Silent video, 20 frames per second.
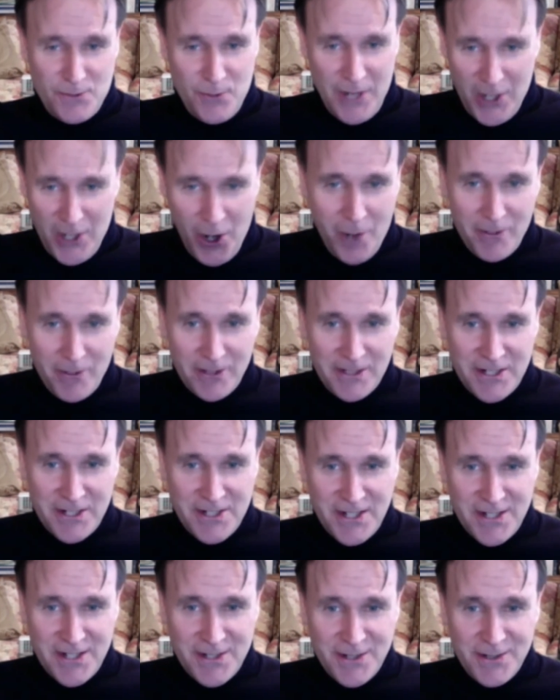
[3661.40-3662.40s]
we covered
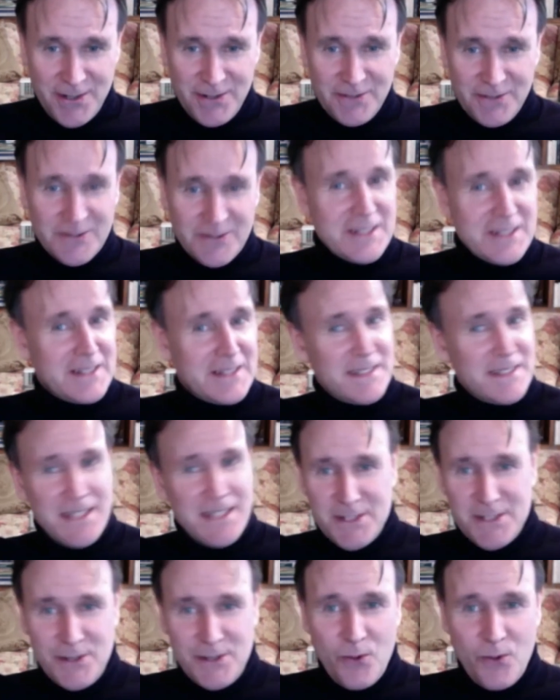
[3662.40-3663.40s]
this issue.
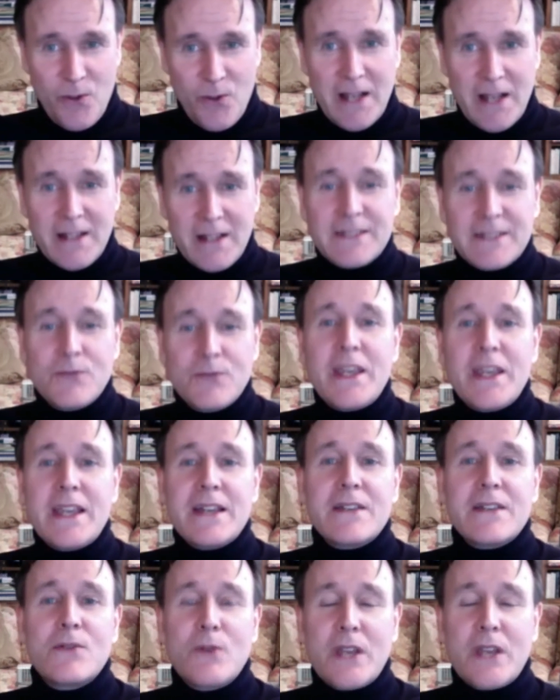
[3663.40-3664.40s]
It's so well, and
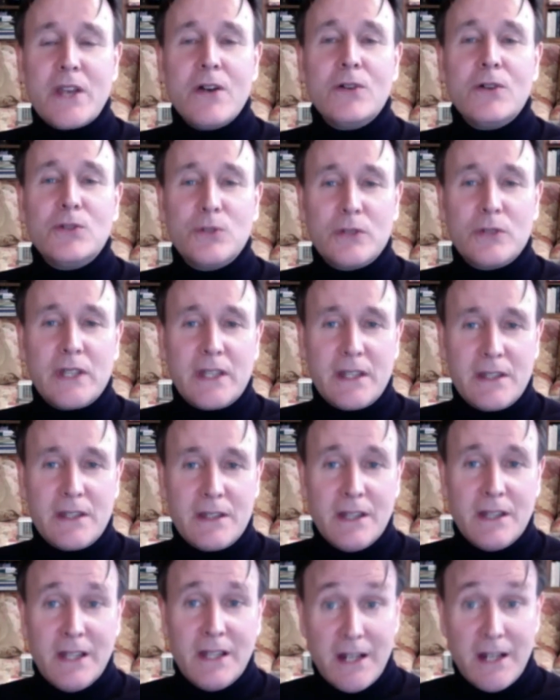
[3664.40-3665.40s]
we go to
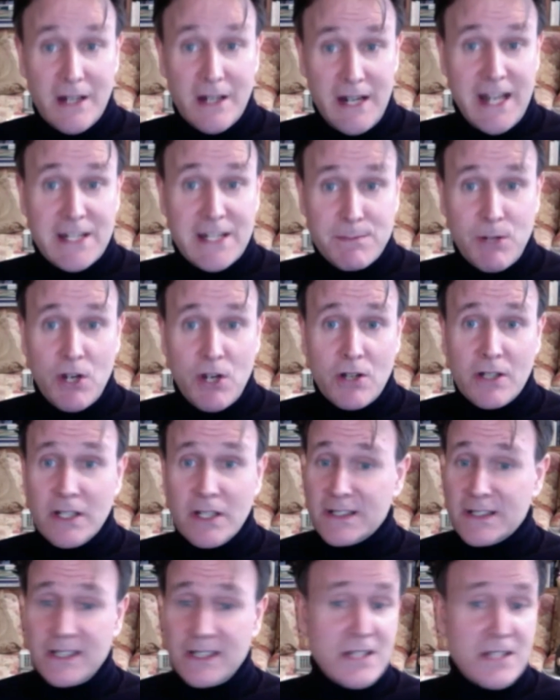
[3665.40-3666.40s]
the last block
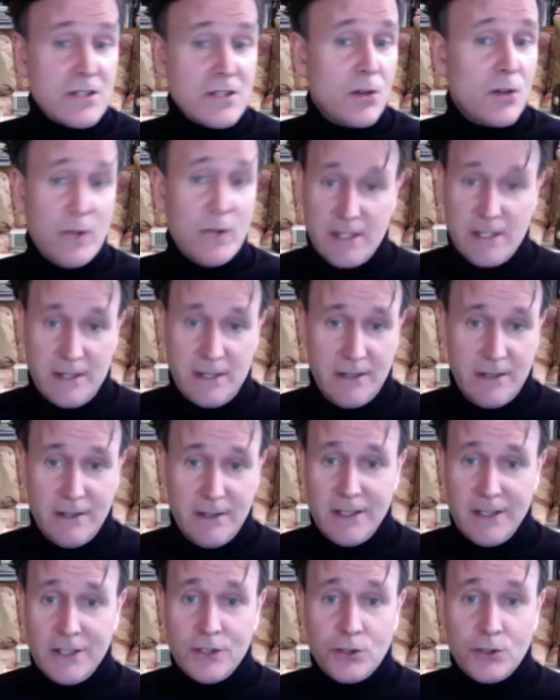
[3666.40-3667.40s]
that is so easy.
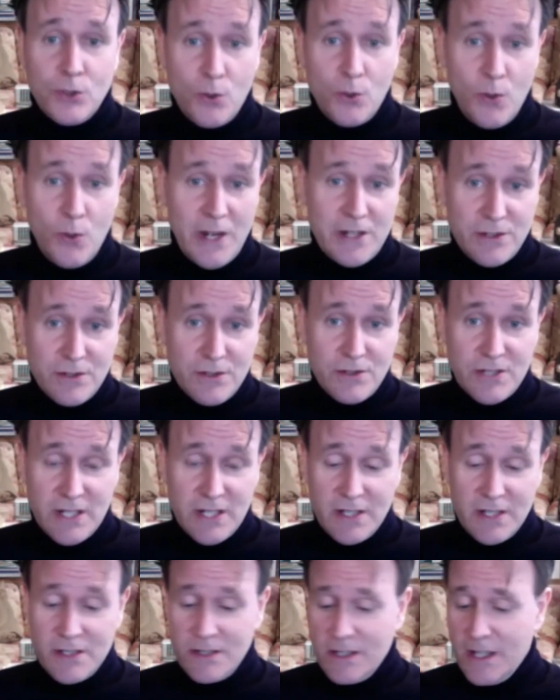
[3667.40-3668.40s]
2 questions
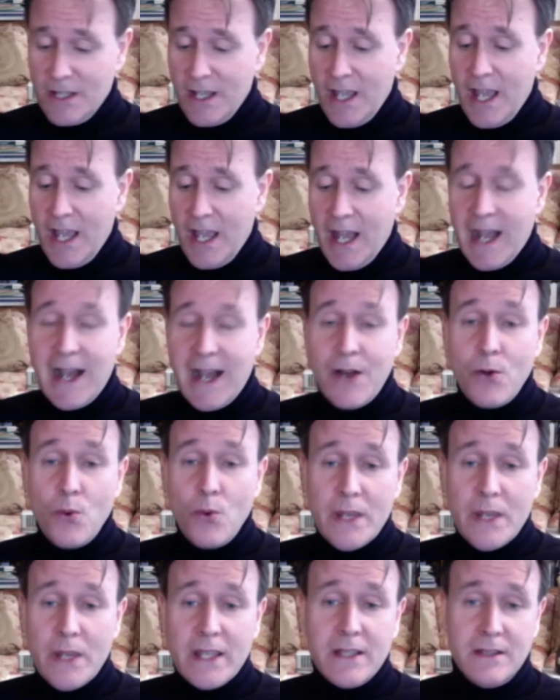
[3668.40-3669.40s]
is how
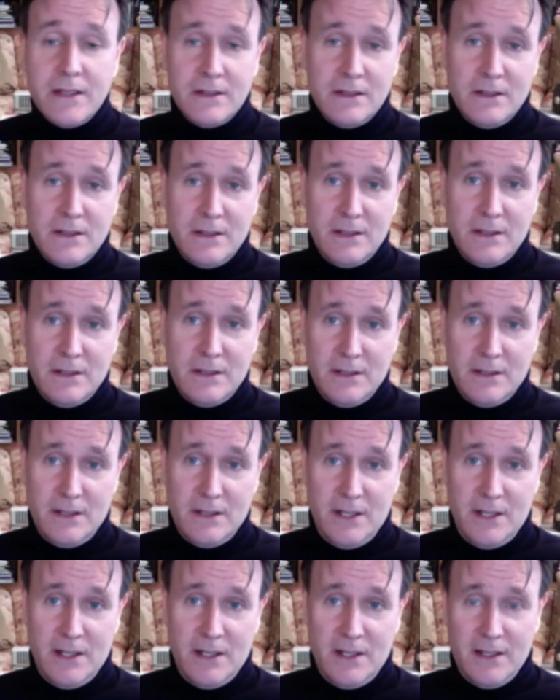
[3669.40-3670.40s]
we
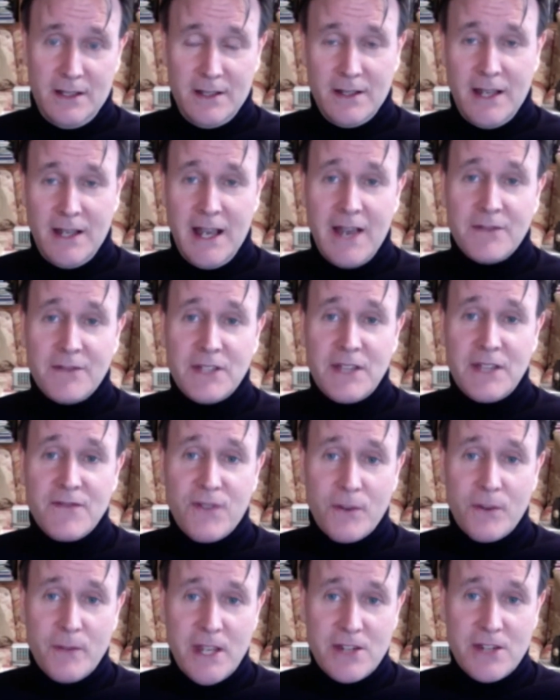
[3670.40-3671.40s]
have the
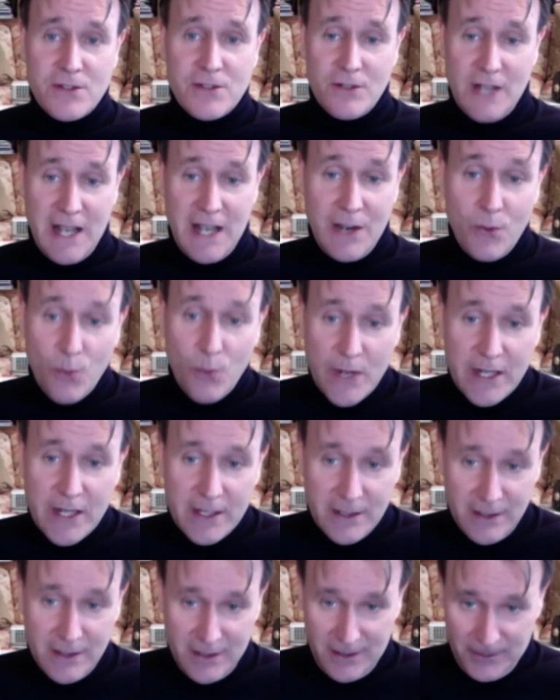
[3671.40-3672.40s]
information, how we